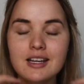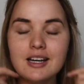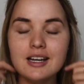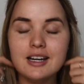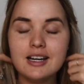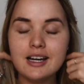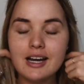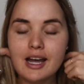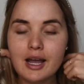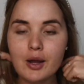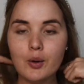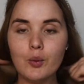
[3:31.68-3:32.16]

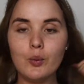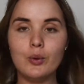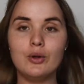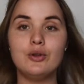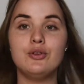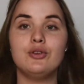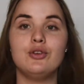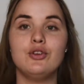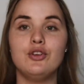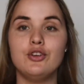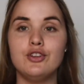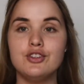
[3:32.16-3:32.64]
I will
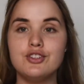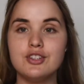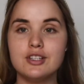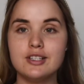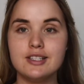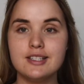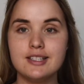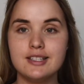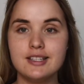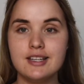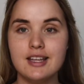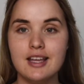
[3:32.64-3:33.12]
do
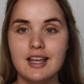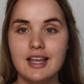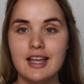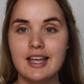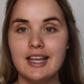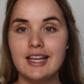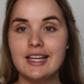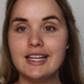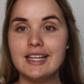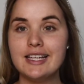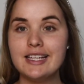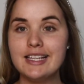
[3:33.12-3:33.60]
just
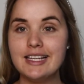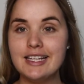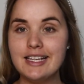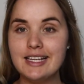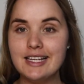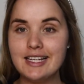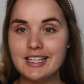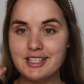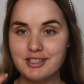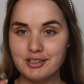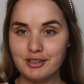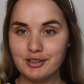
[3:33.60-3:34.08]
a
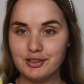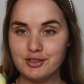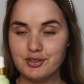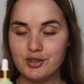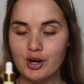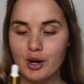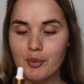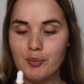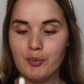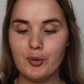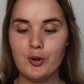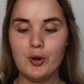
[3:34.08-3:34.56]
little
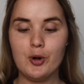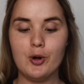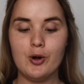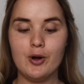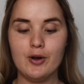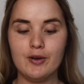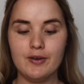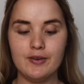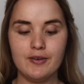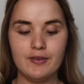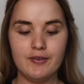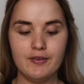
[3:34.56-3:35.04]
drop
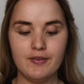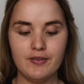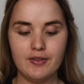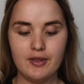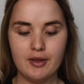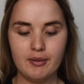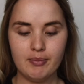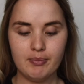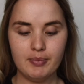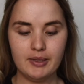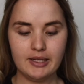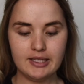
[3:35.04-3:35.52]
of
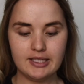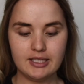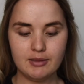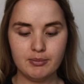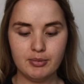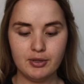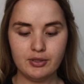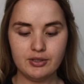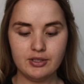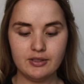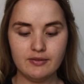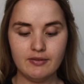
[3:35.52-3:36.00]
the Pixi
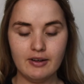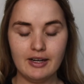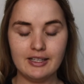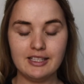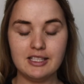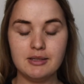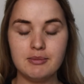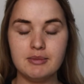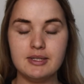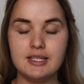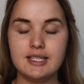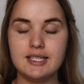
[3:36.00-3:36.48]
Beauty
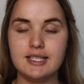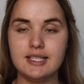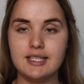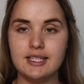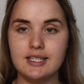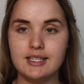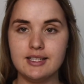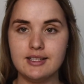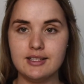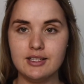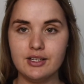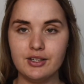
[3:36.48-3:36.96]
Vitamin
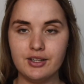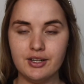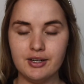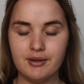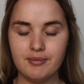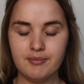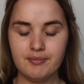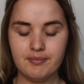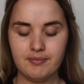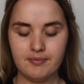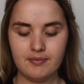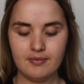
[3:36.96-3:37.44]
C
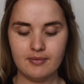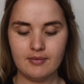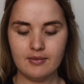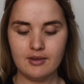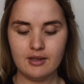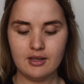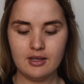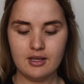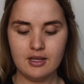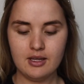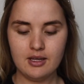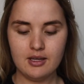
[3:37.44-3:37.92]
Serum.
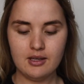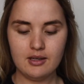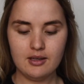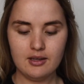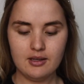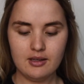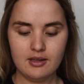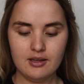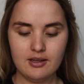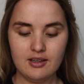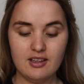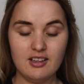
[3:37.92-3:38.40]

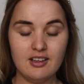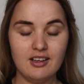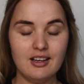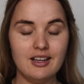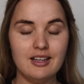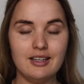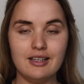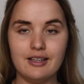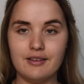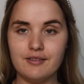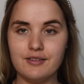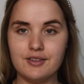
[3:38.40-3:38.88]

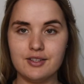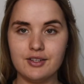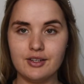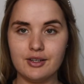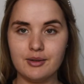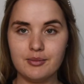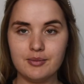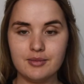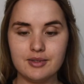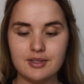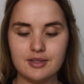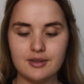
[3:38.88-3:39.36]
I love
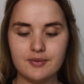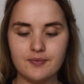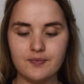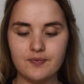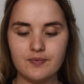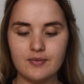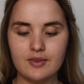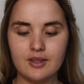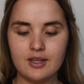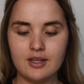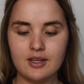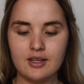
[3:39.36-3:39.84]
serums.
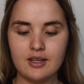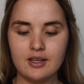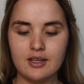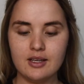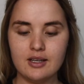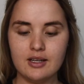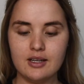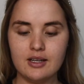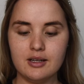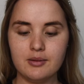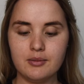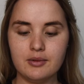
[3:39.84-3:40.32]

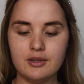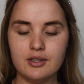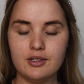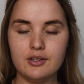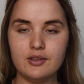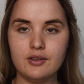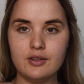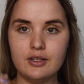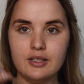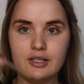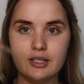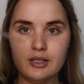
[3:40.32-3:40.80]
I'm going to
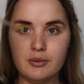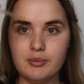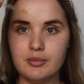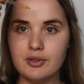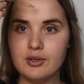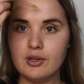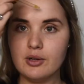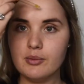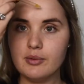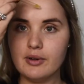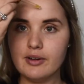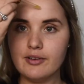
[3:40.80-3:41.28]
do a little
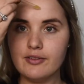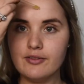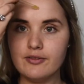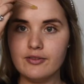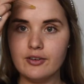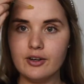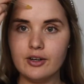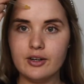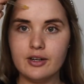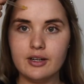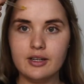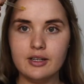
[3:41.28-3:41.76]
bit on my
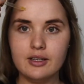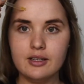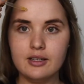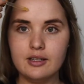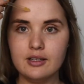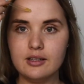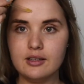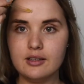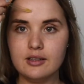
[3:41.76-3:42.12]
forehead